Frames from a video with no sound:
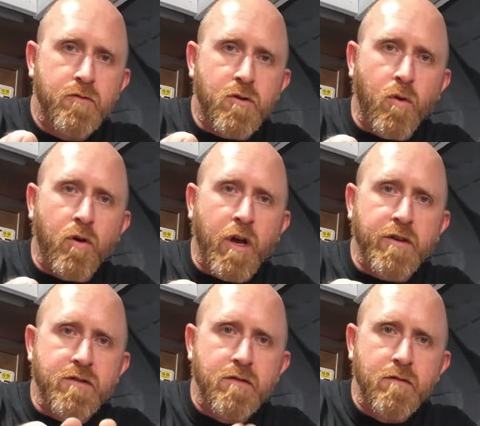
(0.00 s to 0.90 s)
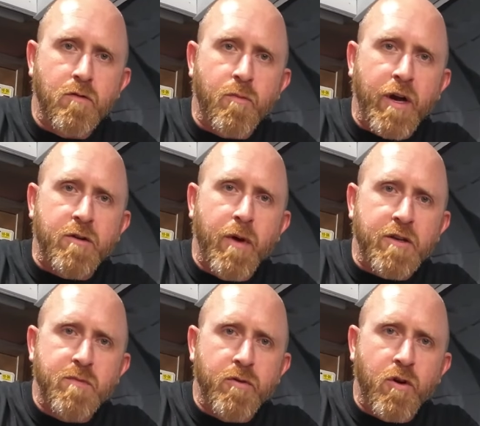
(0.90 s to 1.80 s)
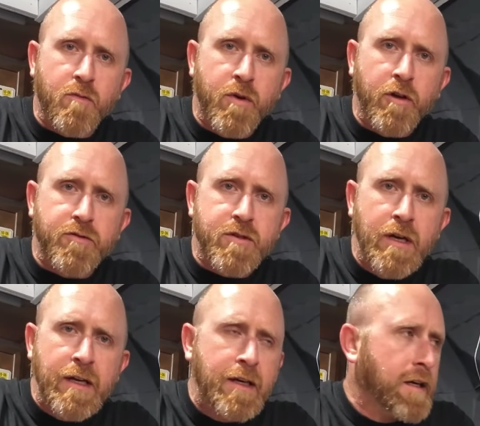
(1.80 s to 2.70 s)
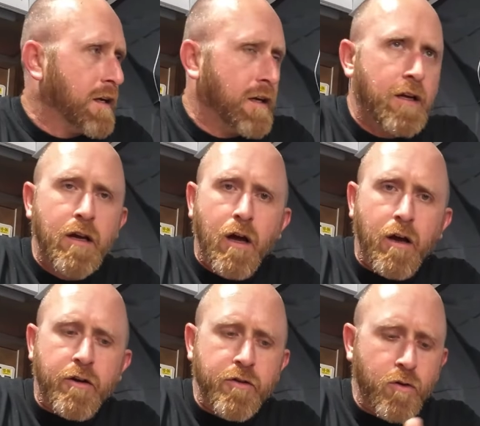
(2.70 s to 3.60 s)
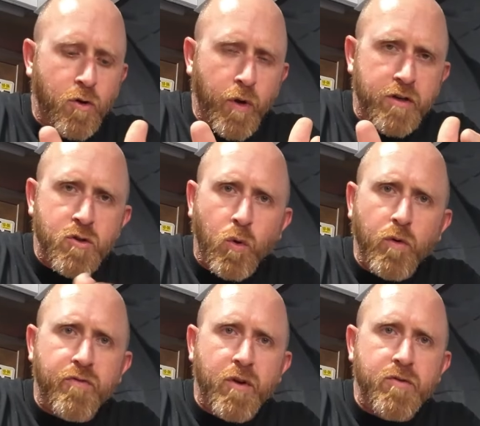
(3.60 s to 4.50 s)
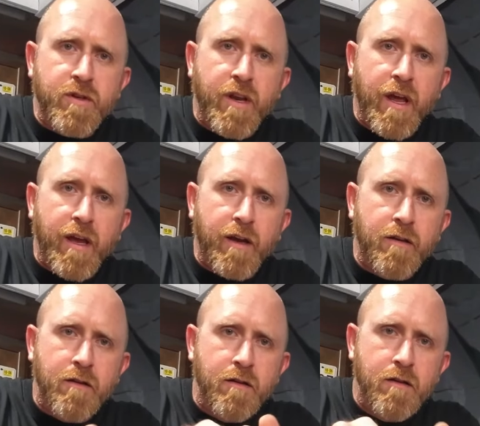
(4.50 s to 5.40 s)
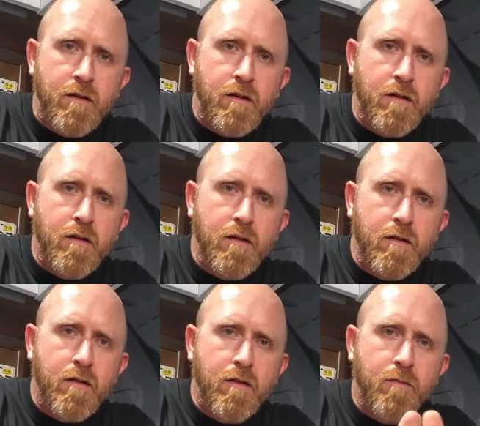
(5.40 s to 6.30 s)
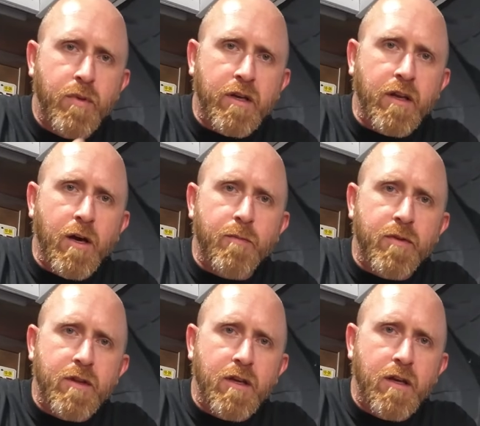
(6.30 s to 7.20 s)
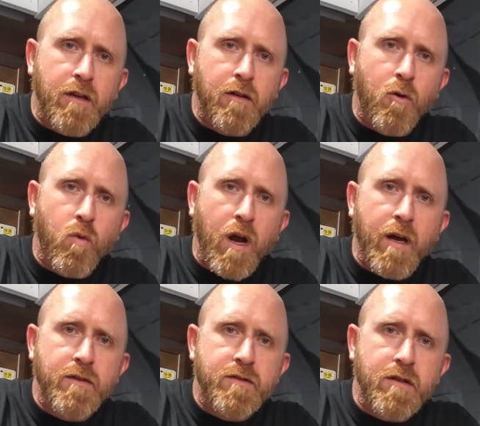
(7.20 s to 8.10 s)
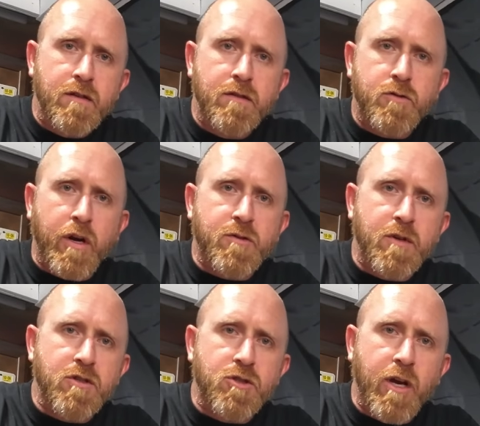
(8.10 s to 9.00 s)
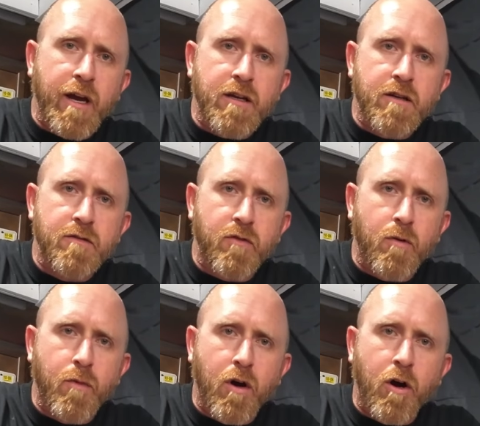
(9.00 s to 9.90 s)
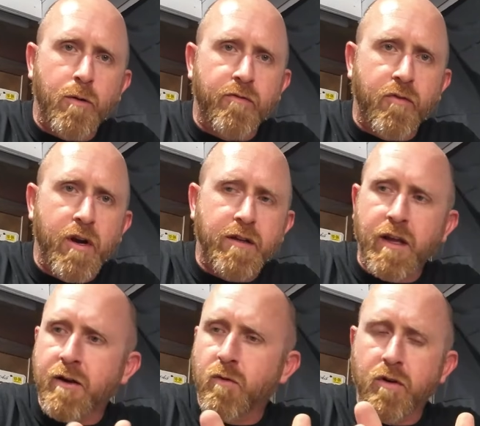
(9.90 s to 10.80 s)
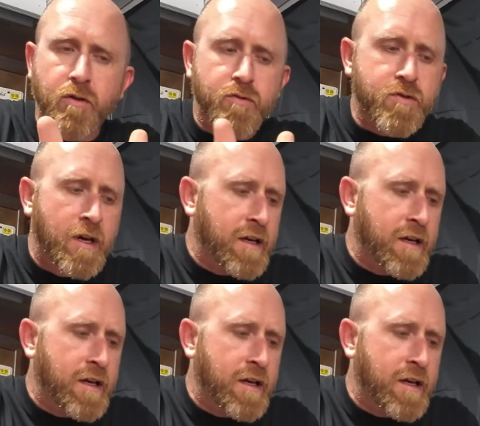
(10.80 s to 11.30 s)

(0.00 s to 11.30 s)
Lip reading: Going on, guys? Welcome back to Max Boneyard Builds. Going to do a quick tool review today. Picked up the low-rise transmission jack from Harbor Freight. They had one of those